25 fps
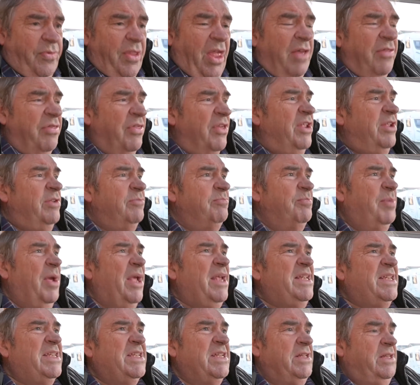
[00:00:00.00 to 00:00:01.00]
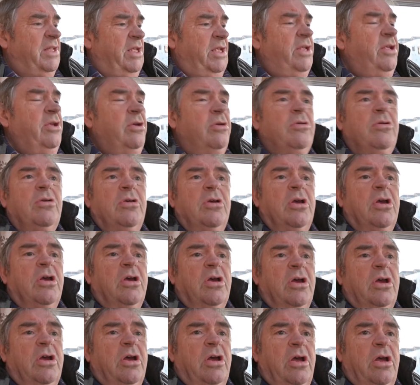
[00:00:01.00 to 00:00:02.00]
think basically
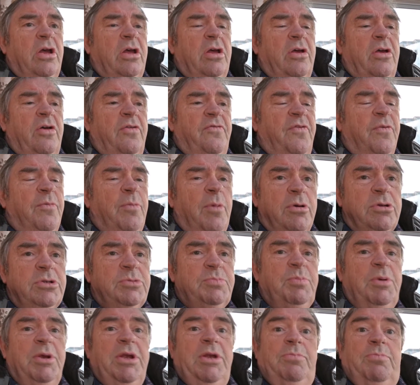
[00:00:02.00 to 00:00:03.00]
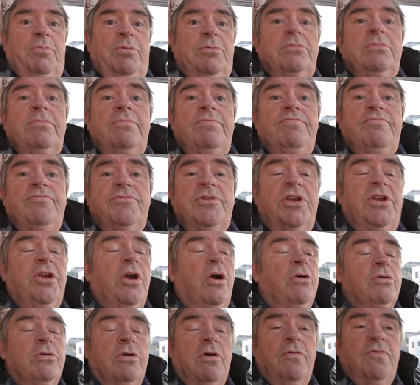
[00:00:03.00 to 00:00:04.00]
for most people you
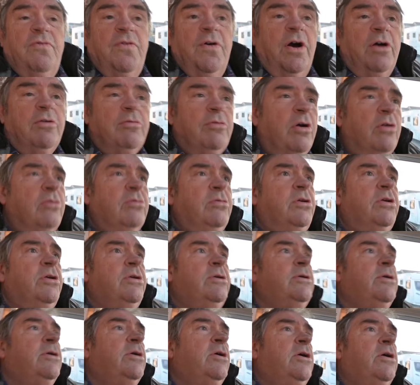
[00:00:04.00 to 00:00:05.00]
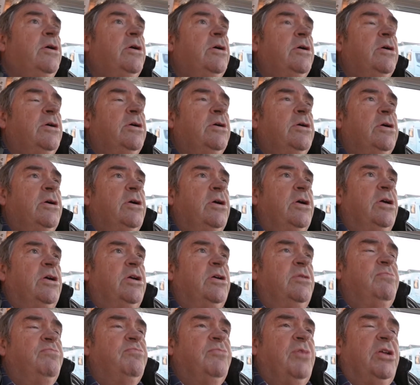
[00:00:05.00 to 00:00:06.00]
can't go far wrong.
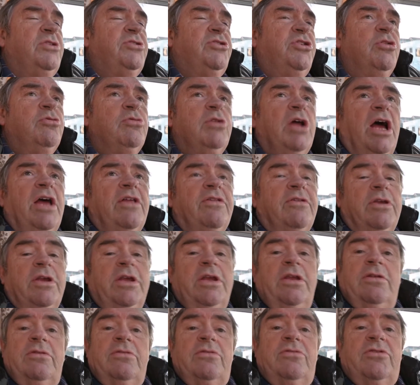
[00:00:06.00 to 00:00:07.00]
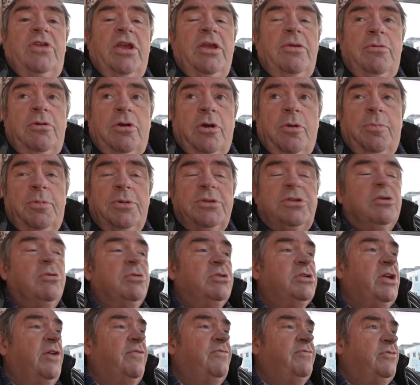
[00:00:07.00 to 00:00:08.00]
I do like the deep cupboards,
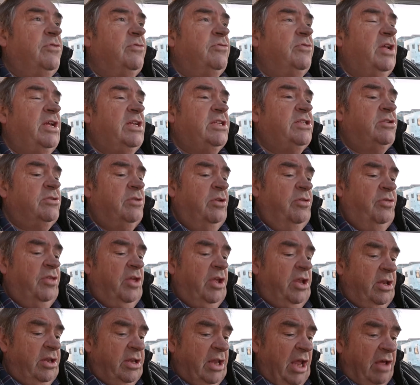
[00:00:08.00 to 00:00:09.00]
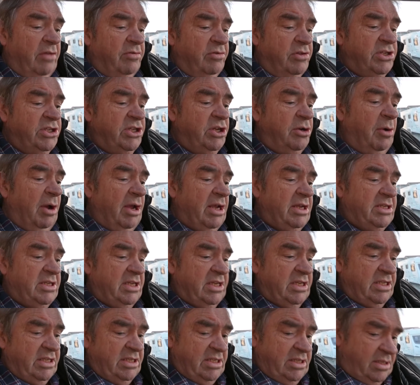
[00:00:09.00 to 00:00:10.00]
always have done that sort of thing. Now there's no
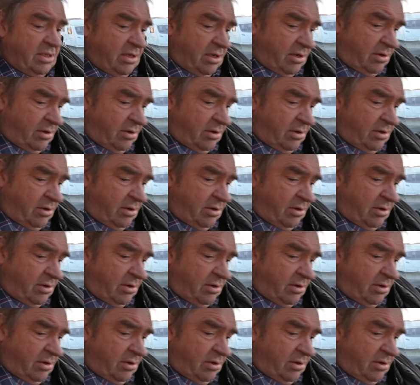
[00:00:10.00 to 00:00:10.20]
access,